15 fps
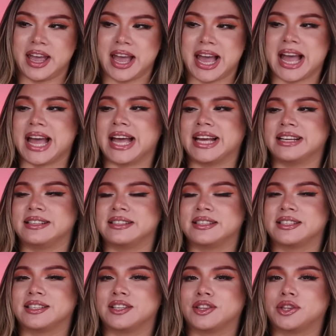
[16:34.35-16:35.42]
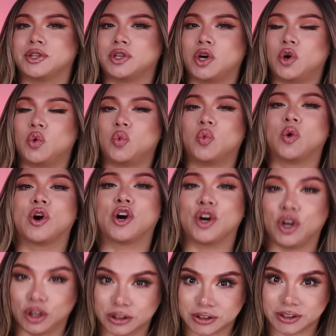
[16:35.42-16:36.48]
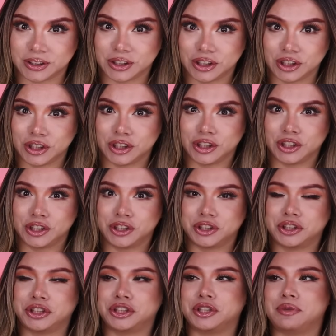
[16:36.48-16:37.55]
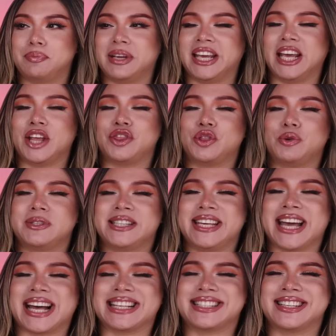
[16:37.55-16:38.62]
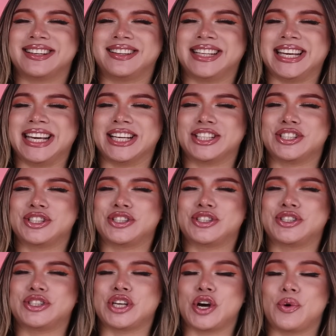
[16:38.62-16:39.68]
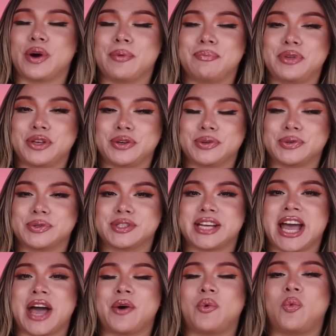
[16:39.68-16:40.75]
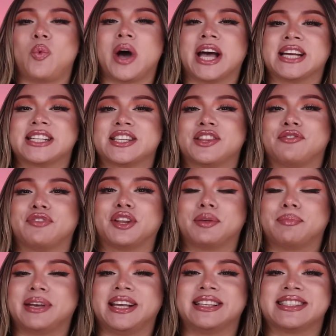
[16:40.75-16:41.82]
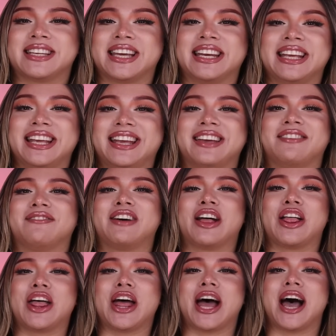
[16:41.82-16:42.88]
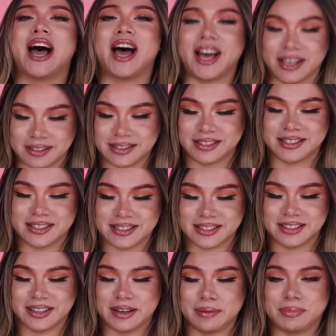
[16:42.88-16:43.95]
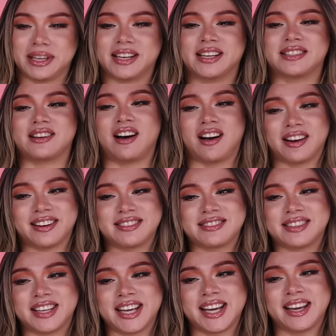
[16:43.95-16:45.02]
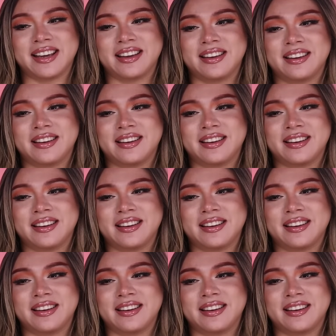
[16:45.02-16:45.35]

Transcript: And the whole world should be enthusiastically so amused at what the Philippines can give us because honestly,